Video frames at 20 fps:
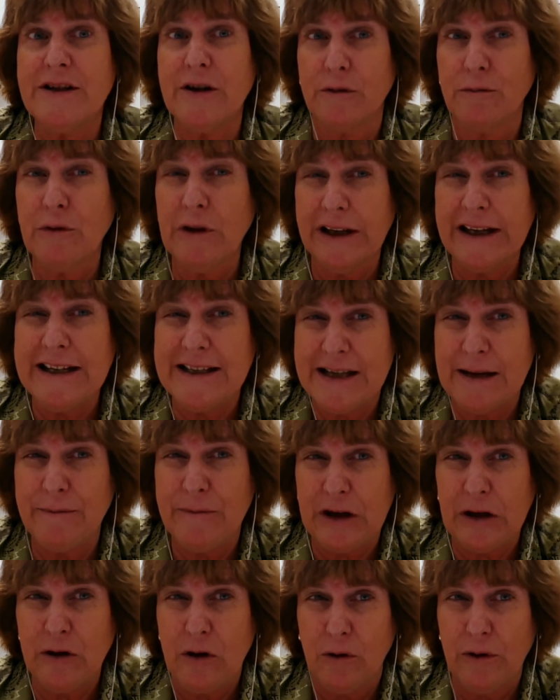is there really
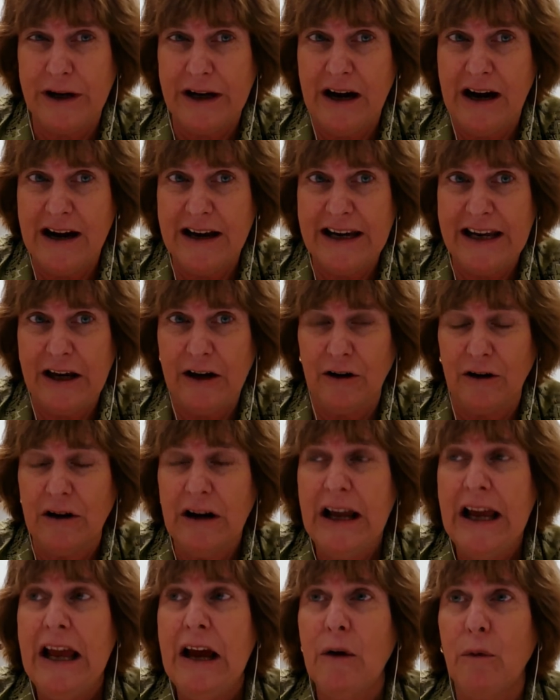something going on here?
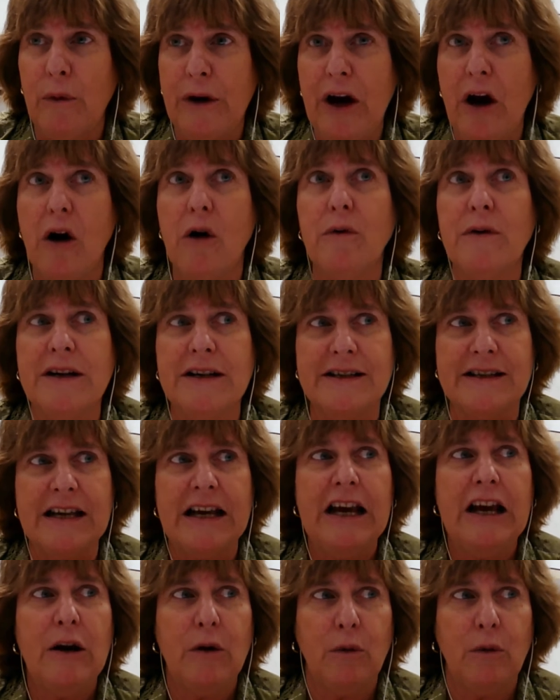We always